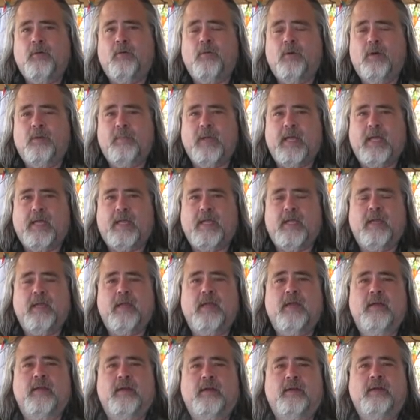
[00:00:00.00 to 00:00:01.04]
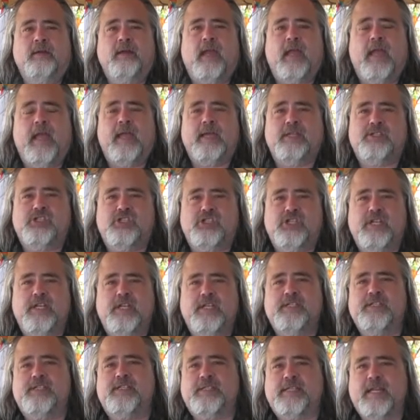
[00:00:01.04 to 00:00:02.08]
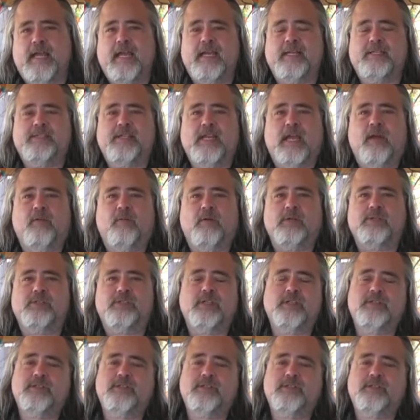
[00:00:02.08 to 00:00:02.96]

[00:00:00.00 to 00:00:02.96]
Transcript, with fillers: we're making a cheesesteak sandwich.